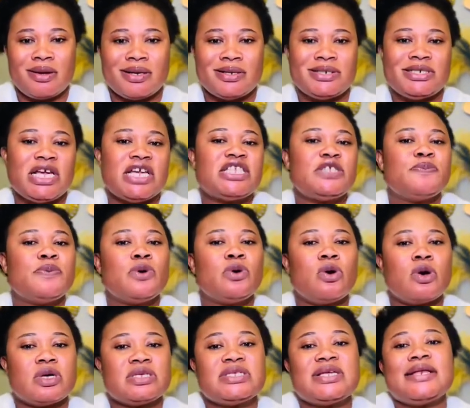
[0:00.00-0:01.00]
Just
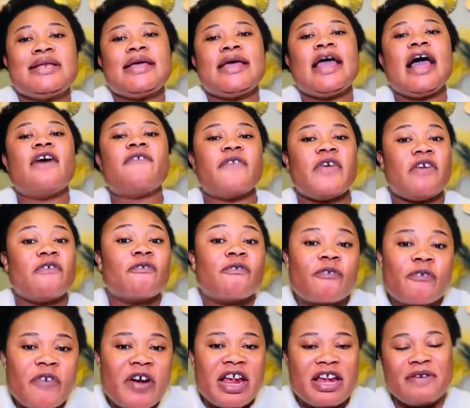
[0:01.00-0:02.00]
because they have a
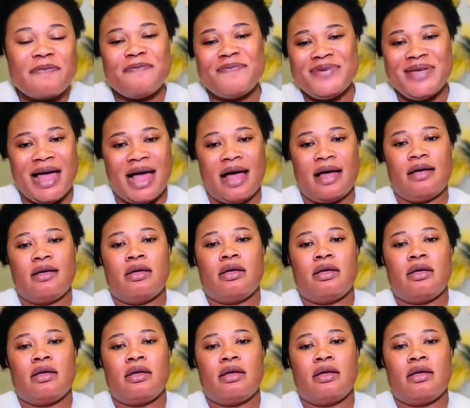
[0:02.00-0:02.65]
friend beer,